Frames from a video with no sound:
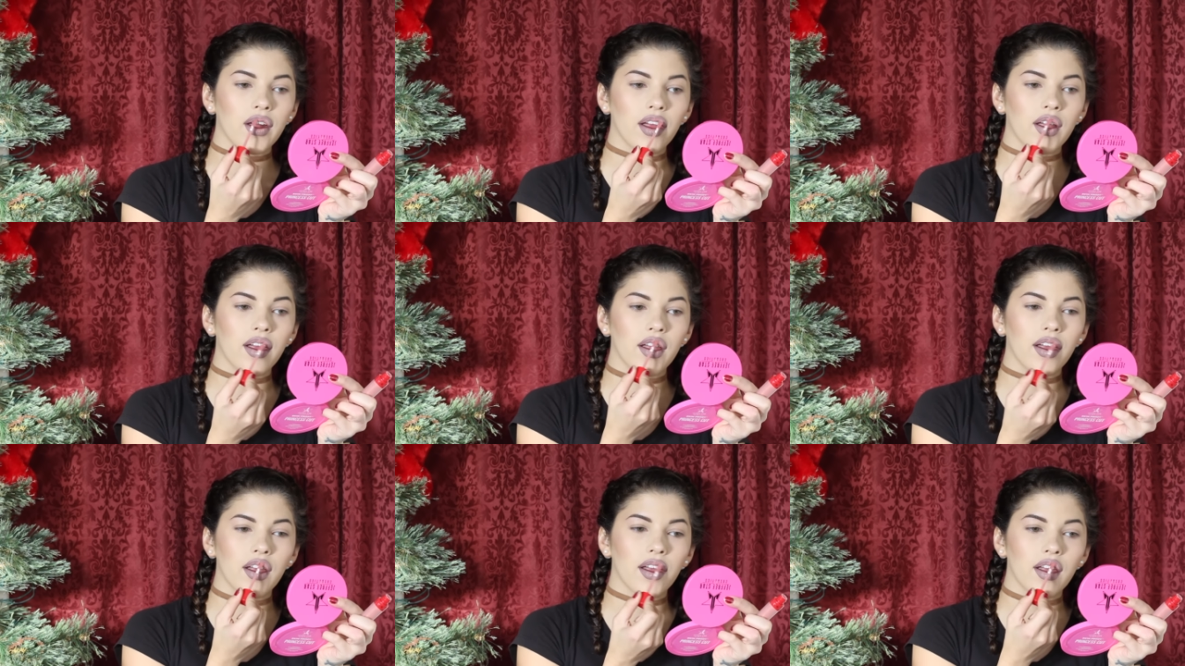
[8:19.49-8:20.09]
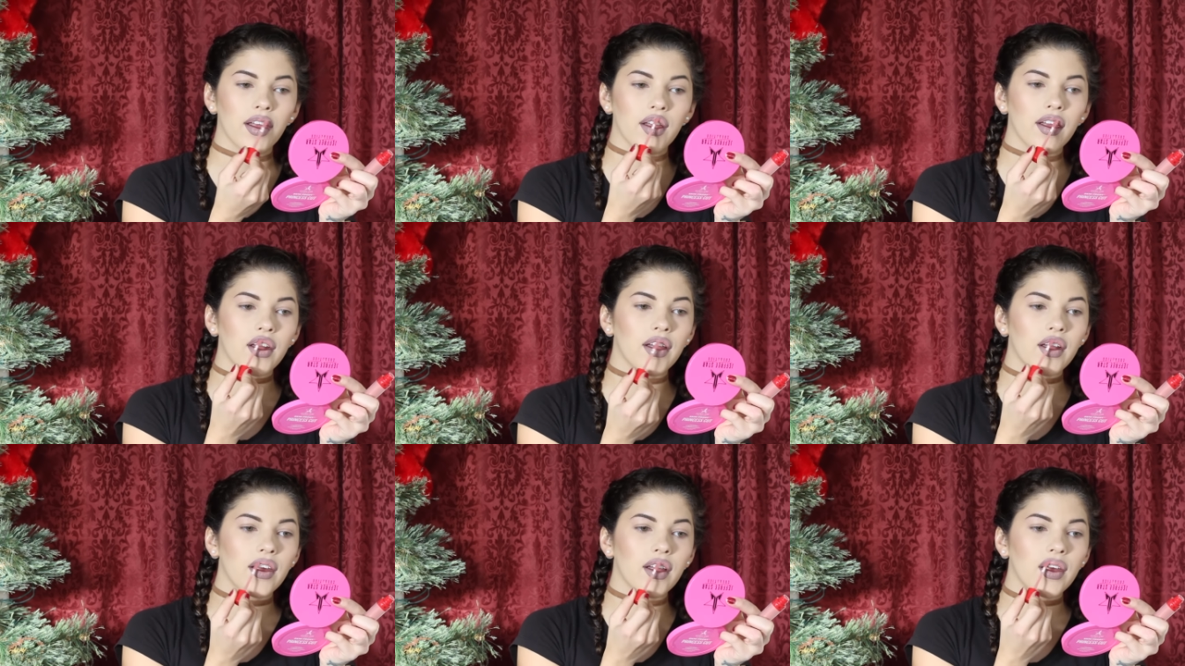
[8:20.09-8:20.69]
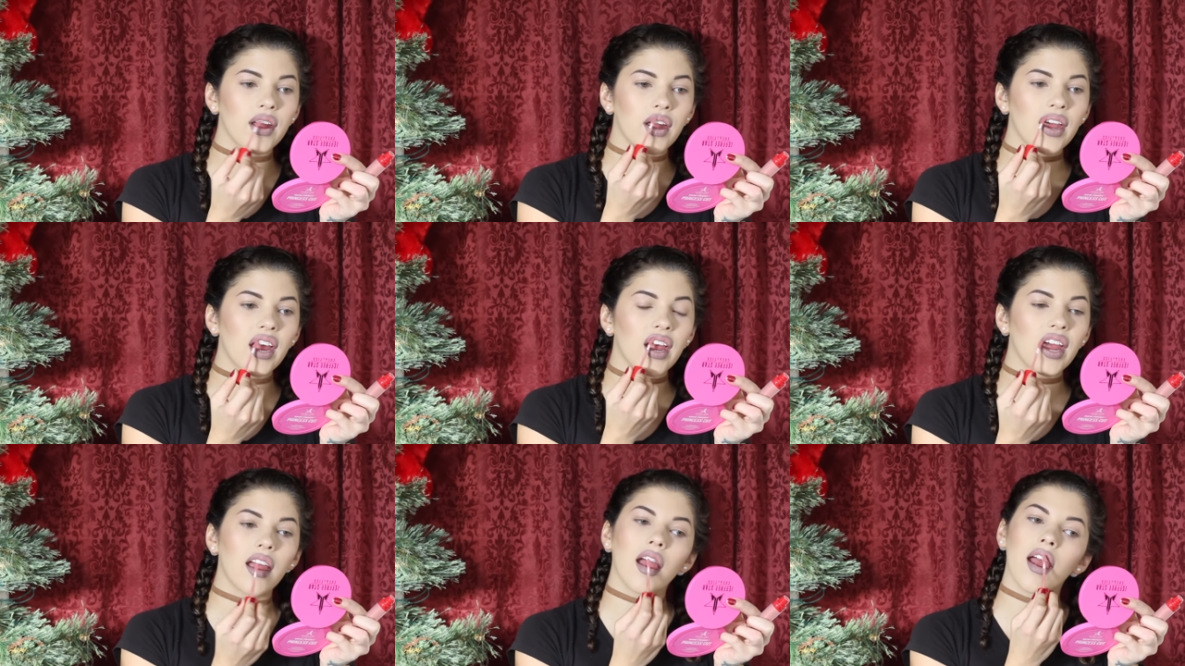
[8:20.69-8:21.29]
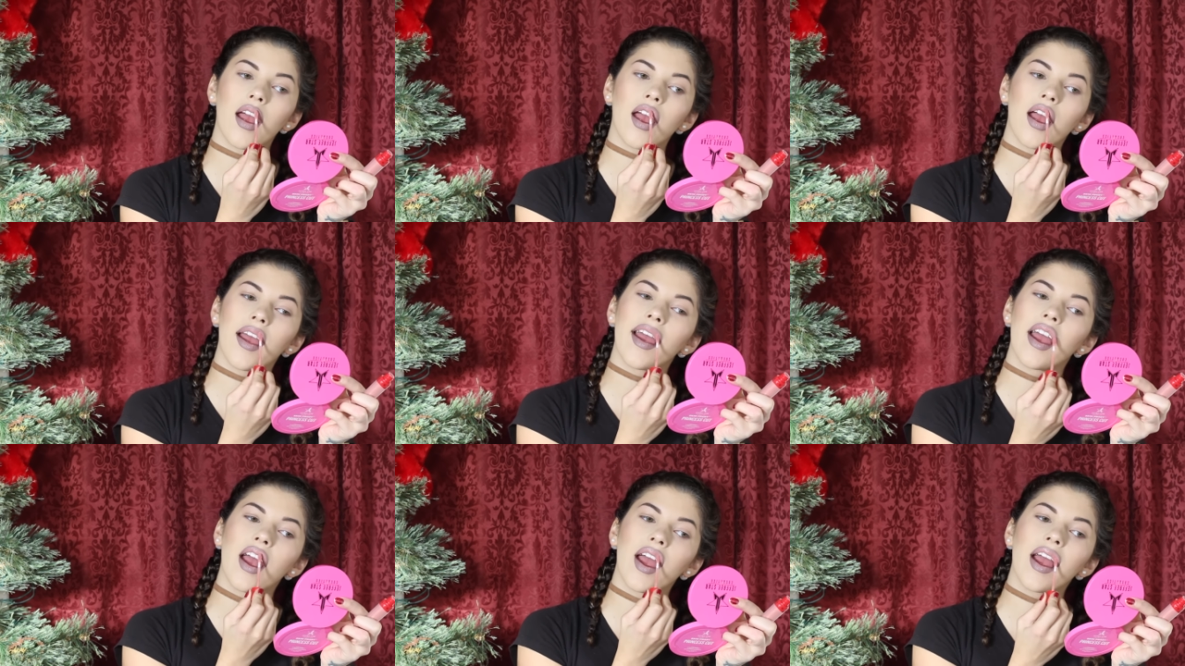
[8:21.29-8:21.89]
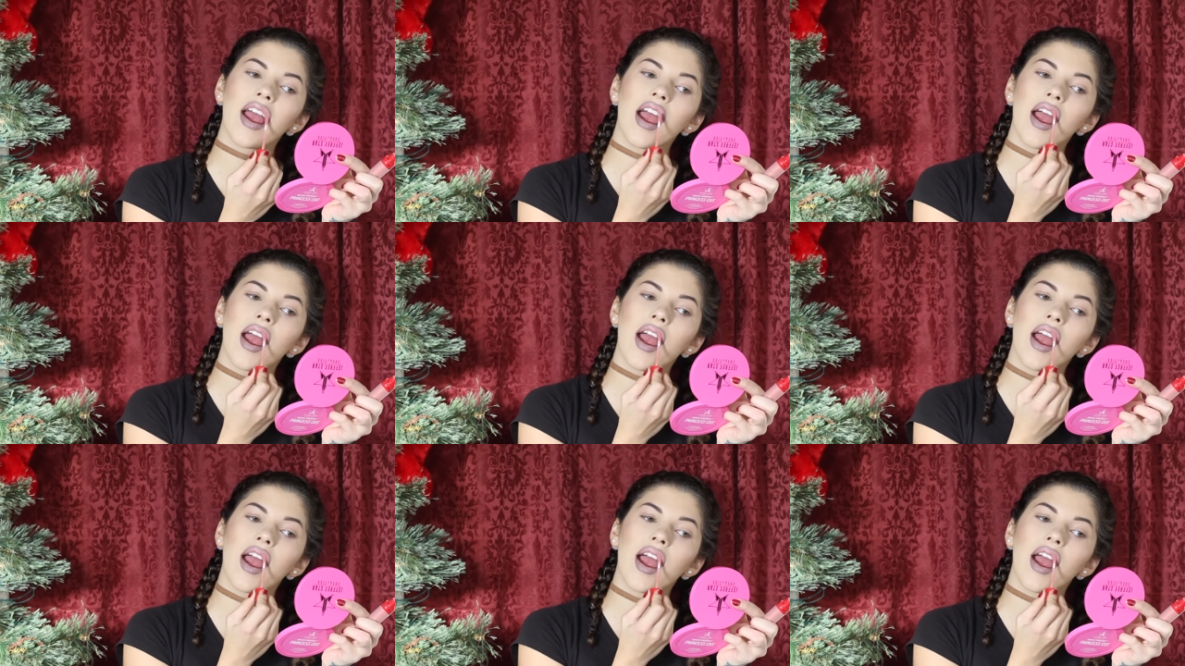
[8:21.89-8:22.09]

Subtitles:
on the middle of my lip